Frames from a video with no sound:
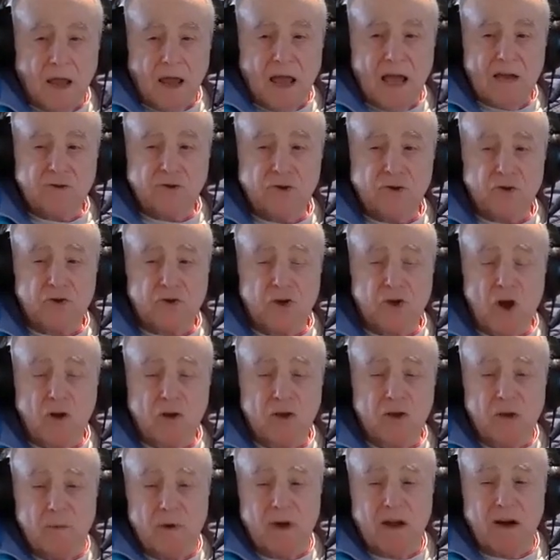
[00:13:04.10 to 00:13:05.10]
As you're
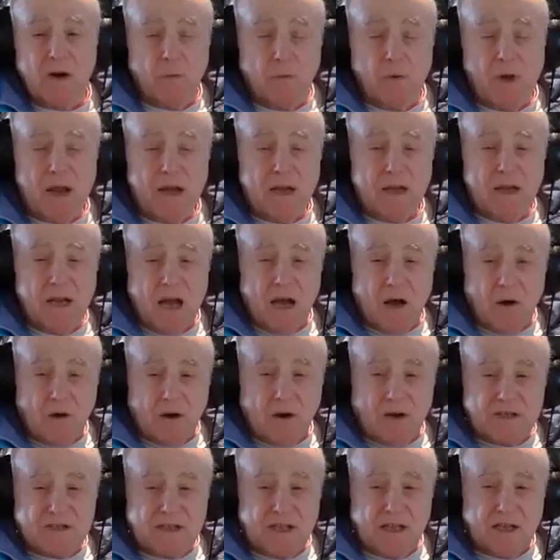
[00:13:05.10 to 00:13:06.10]
talking about it right now,
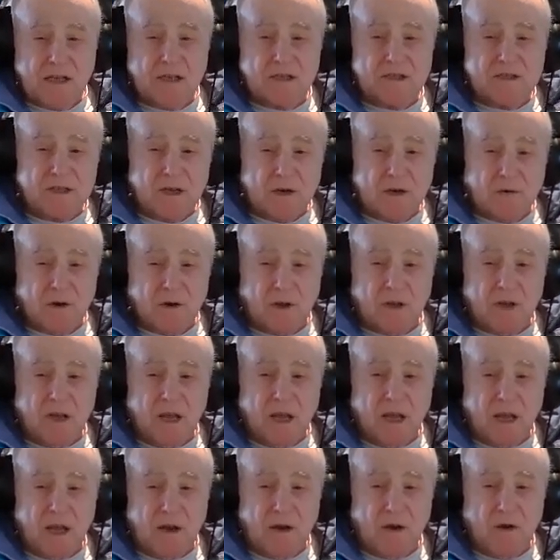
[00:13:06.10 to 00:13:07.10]
on a scale of zero to
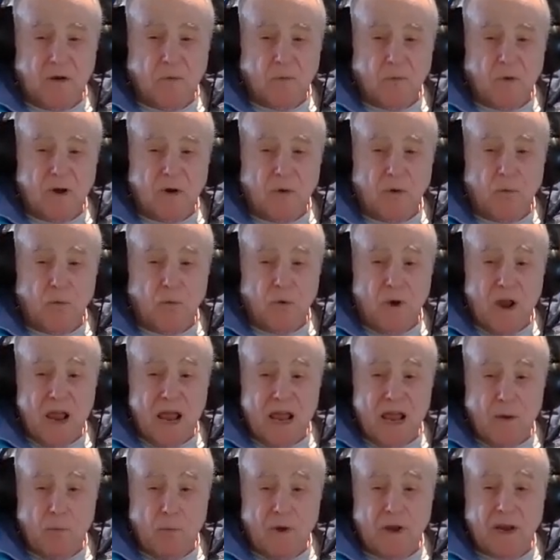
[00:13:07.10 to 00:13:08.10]
ten, what
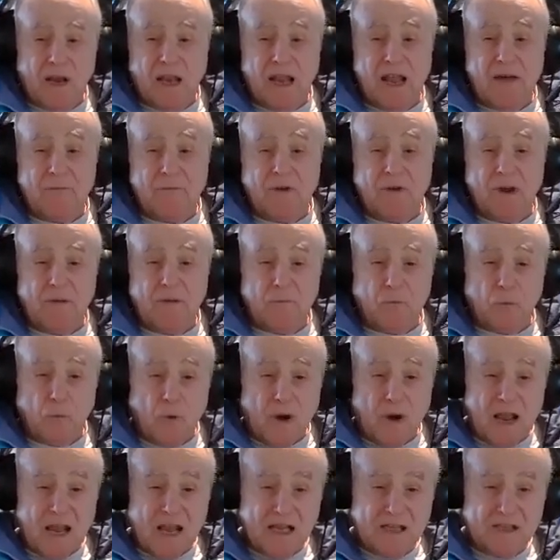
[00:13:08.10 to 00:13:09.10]
rate, what level of
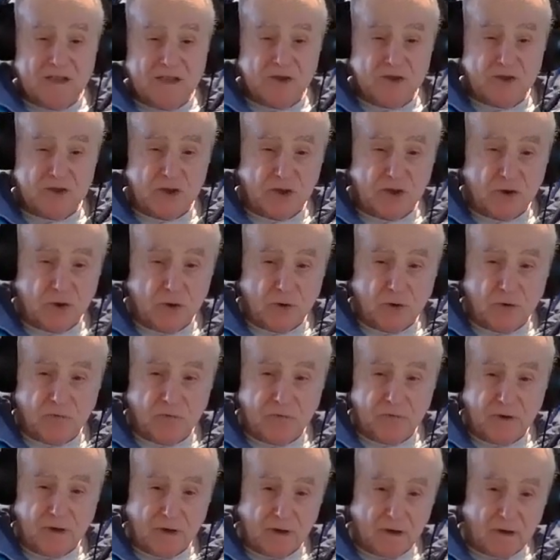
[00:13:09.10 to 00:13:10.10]
rage do you
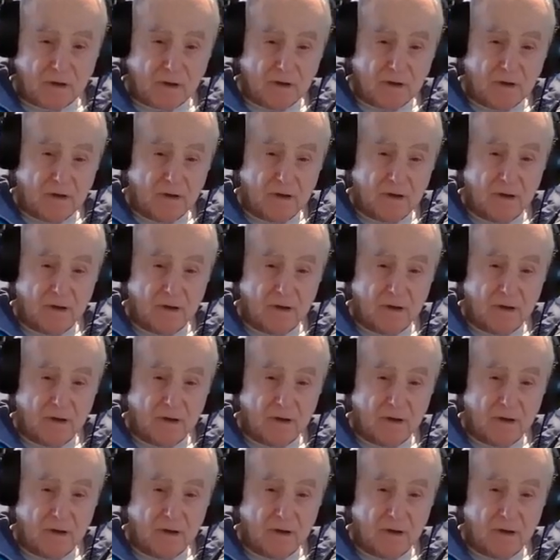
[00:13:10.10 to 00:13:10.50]
feel?